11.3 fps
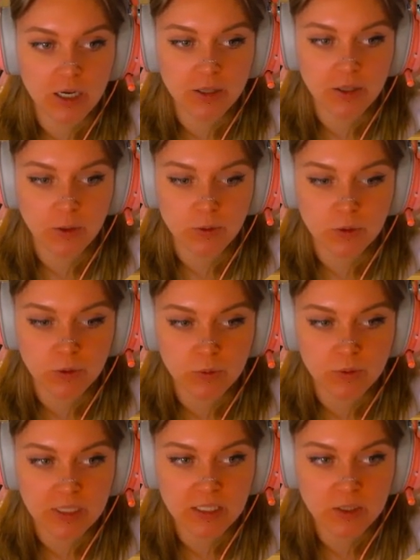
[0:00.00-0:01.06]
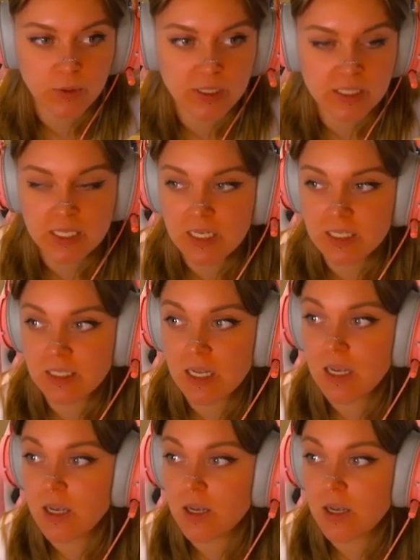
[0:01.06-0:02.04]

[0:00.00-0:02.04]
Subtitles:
on those resources.